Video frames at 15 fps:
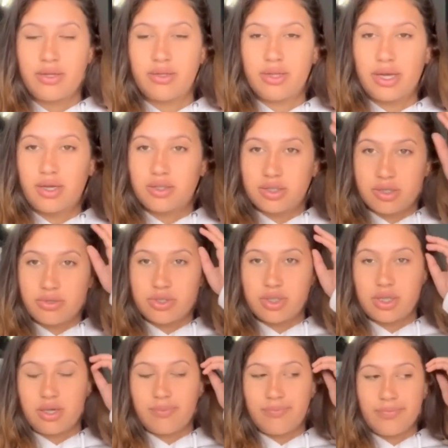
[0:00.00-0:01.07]
Like,
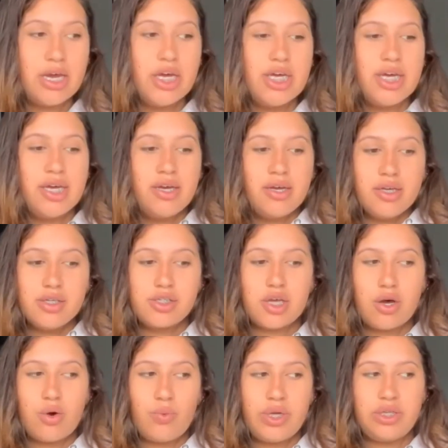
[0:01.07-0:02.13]
seriously.
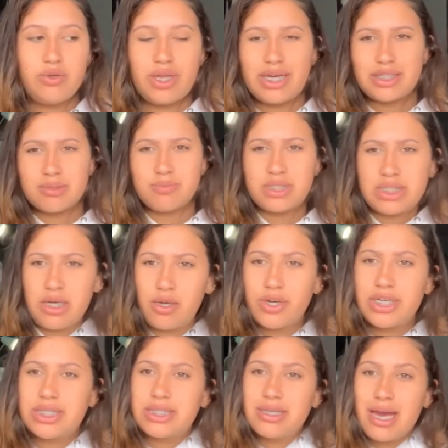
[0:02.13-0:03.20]
So we do like some
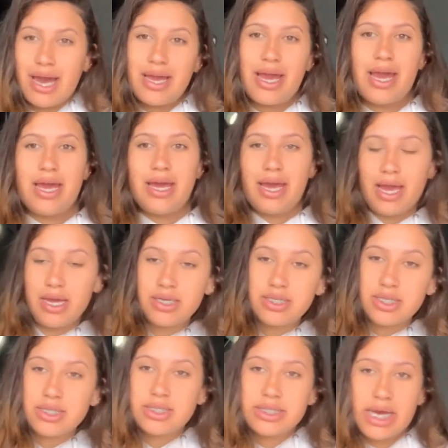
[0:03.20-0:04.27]
secret CIA
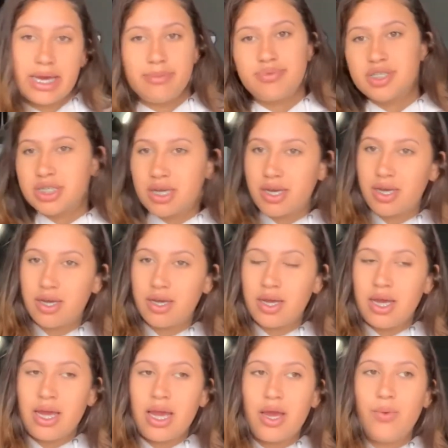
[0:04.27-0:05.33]
agent type shit,
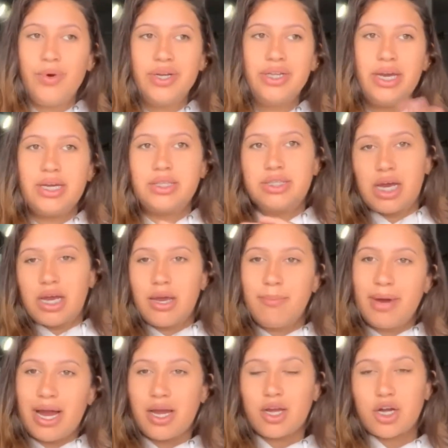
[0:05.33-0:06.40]
and we're like ducking
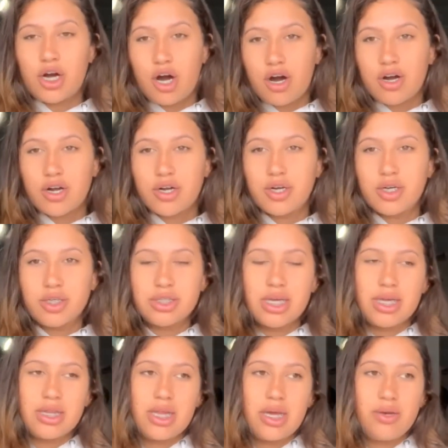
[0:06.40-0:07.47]
behind cars,
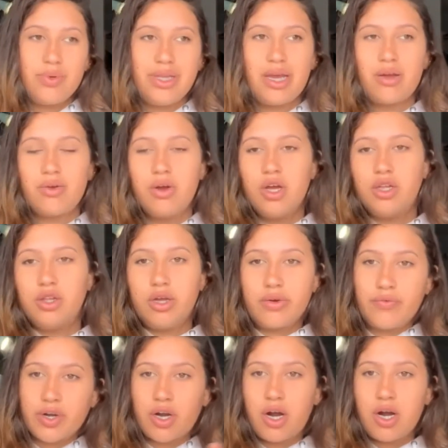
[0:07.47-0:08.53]
and then we like look
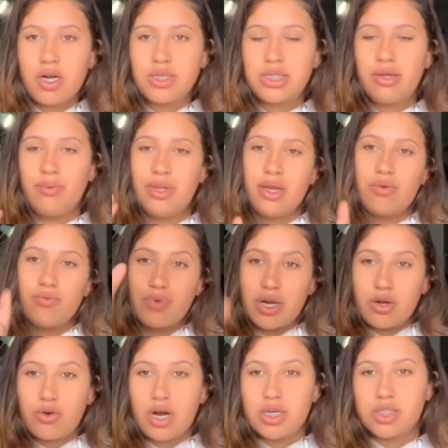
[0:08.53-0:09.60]
for cars, and then we like run
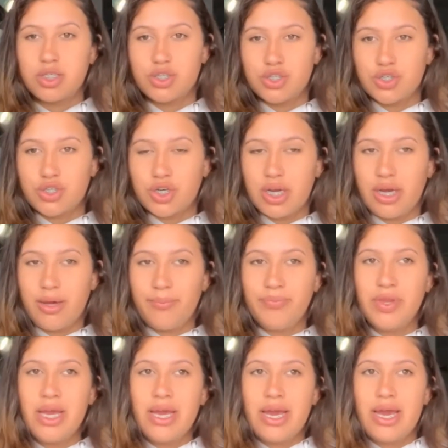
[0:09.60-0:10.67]
across the street,
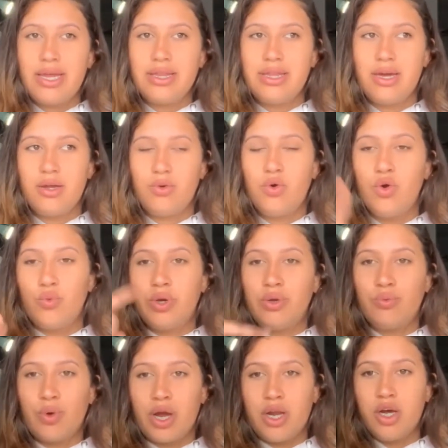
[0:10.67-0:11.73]
and then we
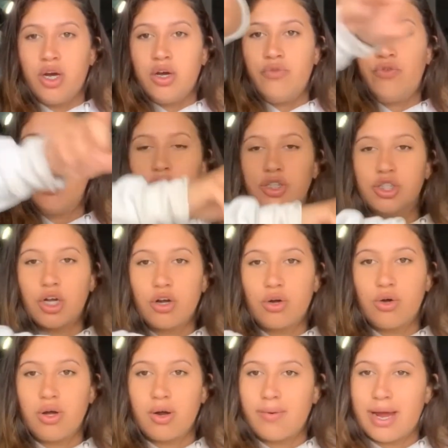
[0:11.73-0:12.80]
run full
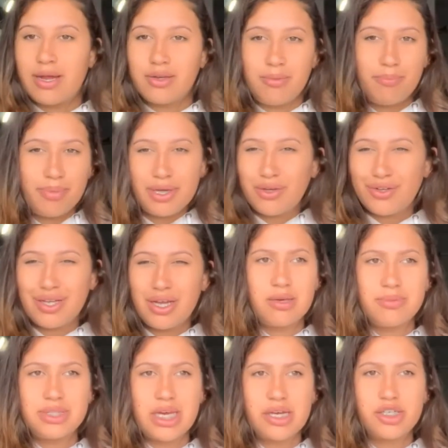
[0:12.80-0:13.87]
circle around the building,
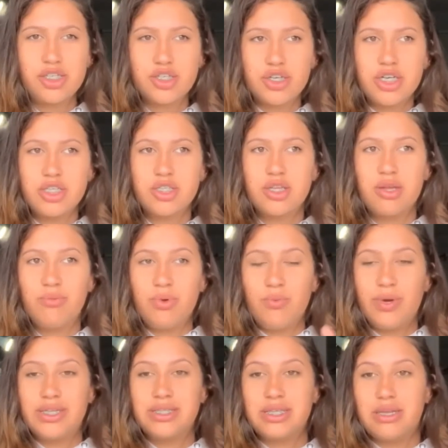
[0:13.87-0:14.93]
exact street. So then we
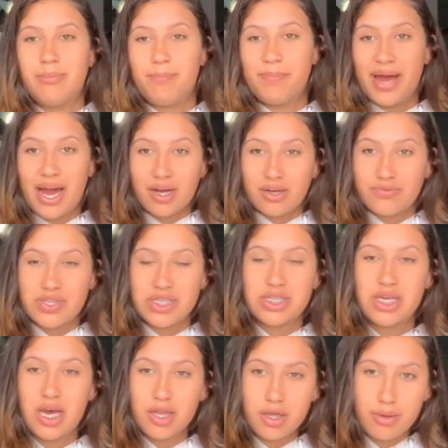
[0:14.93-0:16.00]
went to the back of this
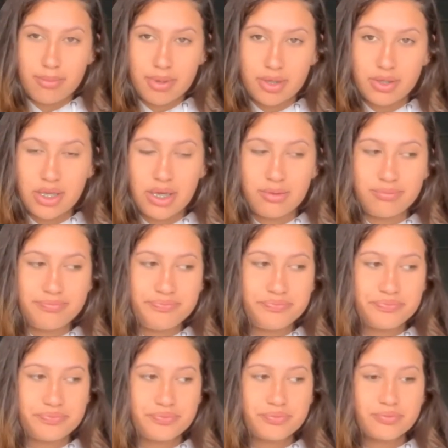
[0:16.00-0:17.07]
other building,
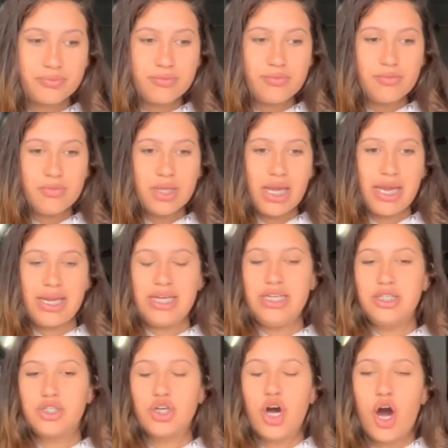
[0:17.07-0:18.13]
and
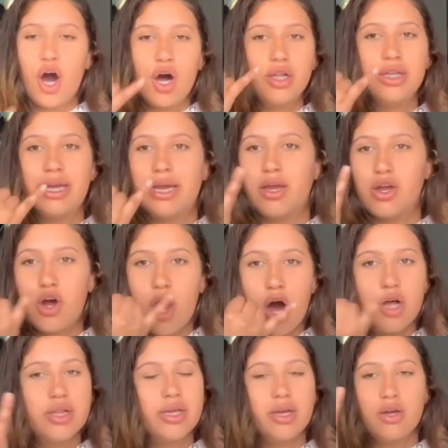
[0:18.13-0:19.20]
he's calling and
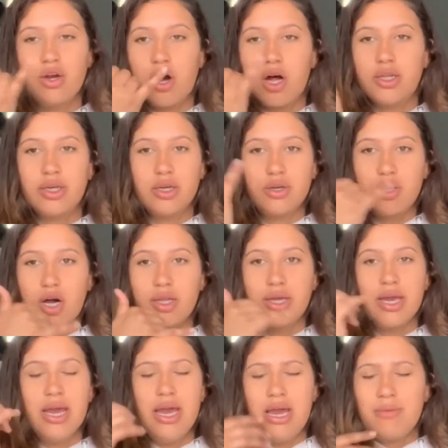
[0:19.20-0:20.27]
calling and calling and calling.
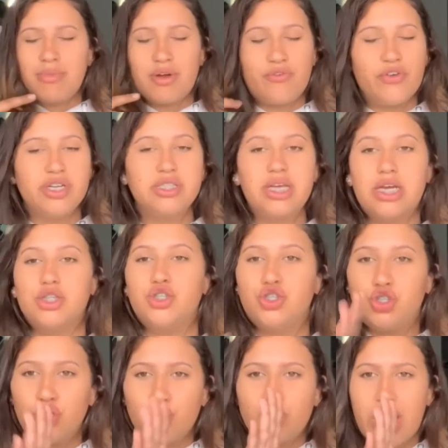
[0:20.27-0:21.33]
My friend's like,
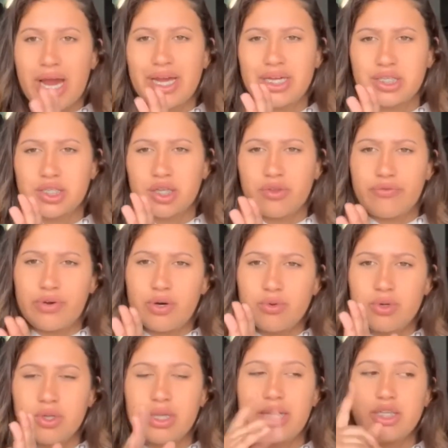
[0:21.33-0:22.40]
do not answer the phone.
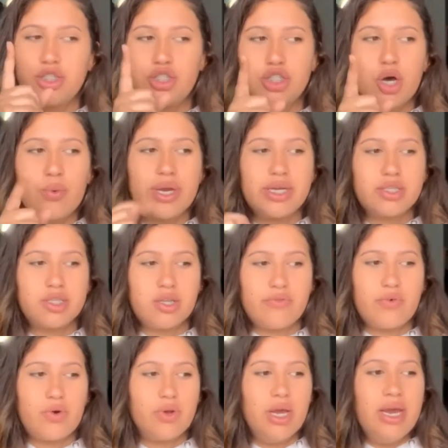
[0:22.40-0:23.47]
Like, don't answer the
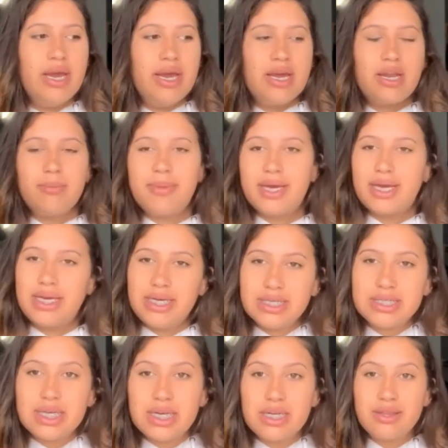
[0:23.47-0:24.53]
phone. And I'm like, he's
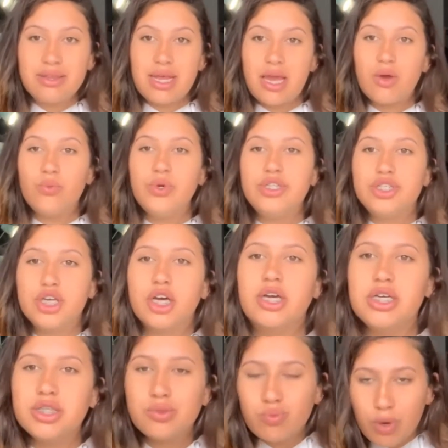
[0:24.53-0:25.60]
gonna think we took
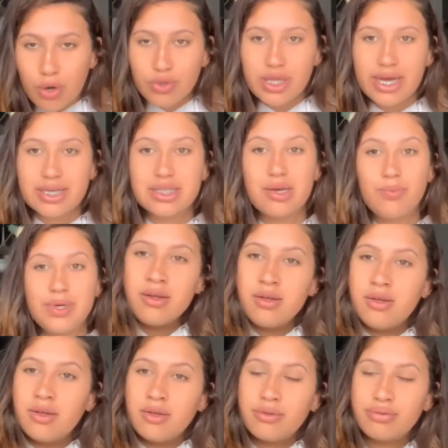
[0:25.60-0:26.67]
his Rolex. And
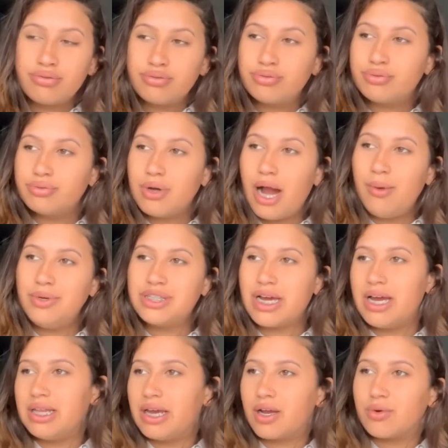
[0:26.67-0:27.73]
I wish I had
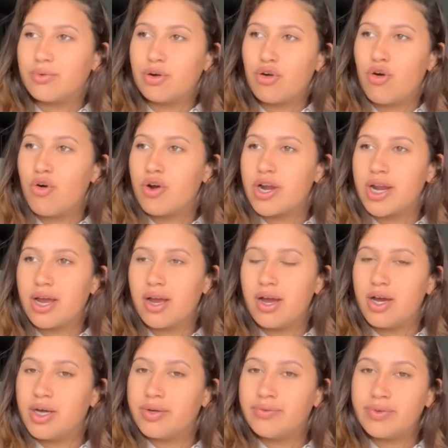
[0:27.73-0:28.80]
like a recording
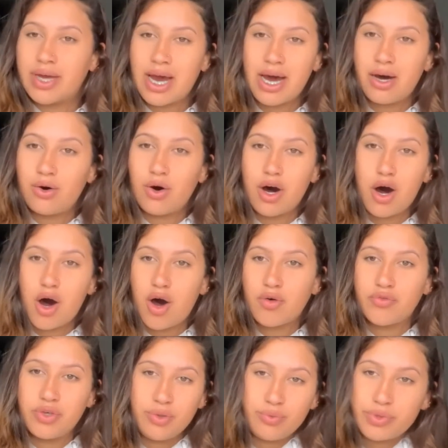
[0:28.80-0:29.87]
of how off
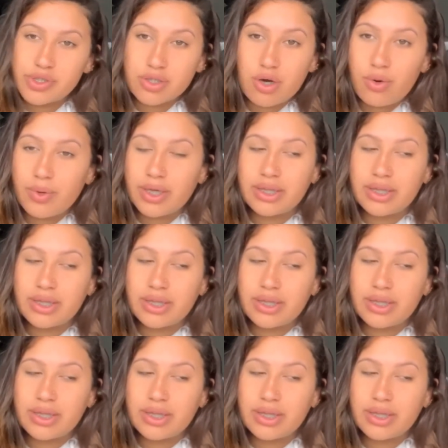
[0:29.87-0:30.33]
he was going.